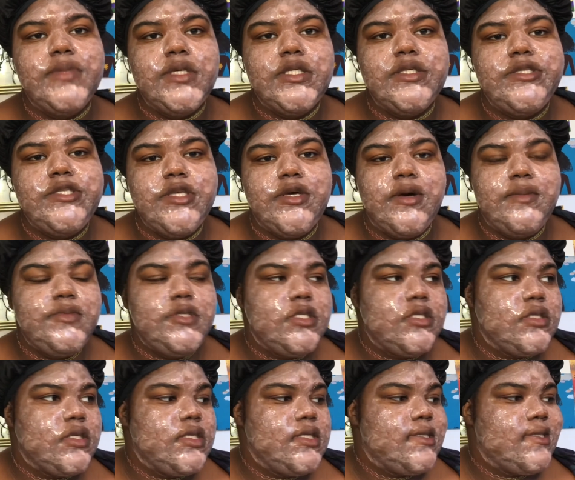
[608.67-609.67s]
So I'm
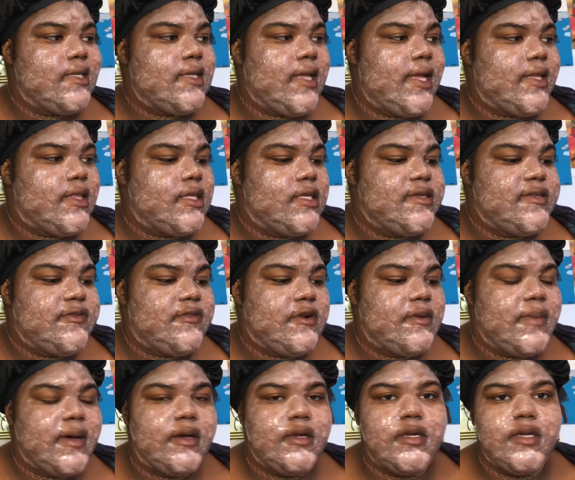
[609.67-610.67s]
just gonna sit like this for
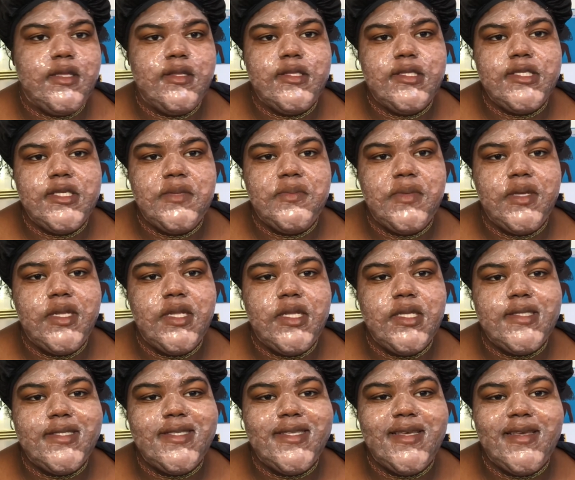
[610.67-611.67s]
about another 10
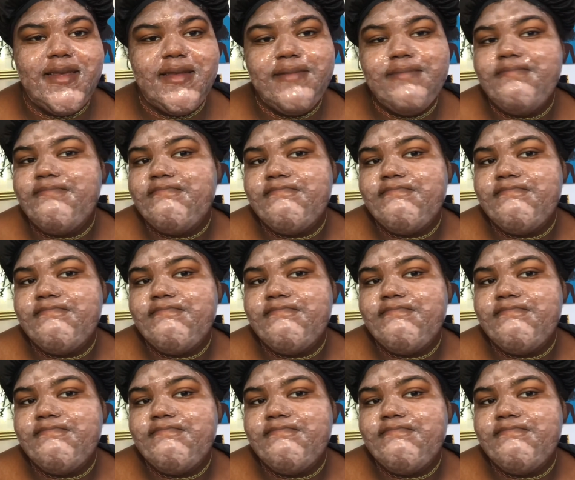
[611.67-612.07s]
minutes in.